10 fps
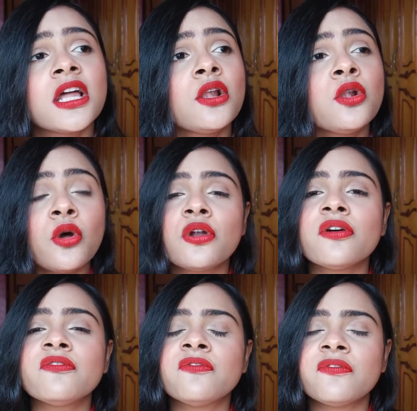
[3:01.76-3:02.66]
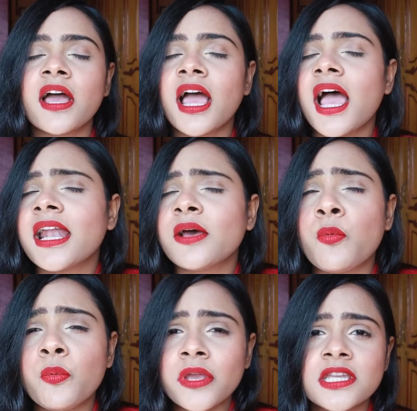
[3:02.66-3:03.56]
There are a lot of and a
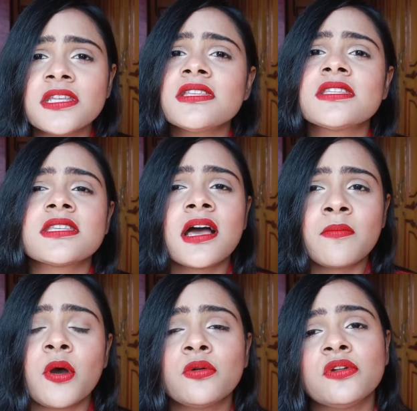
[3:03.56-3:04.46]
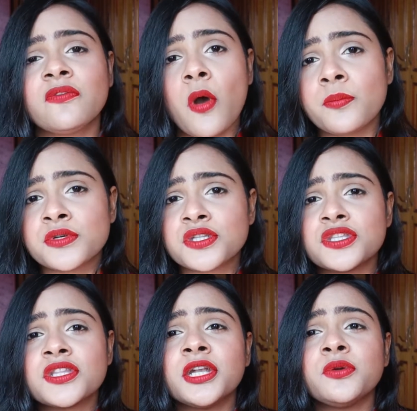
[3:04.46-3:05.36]
various amount of
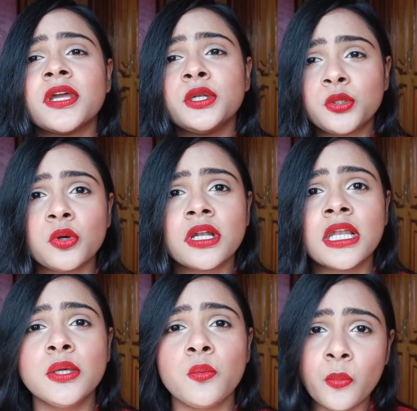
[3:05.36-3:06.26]
options that you can totally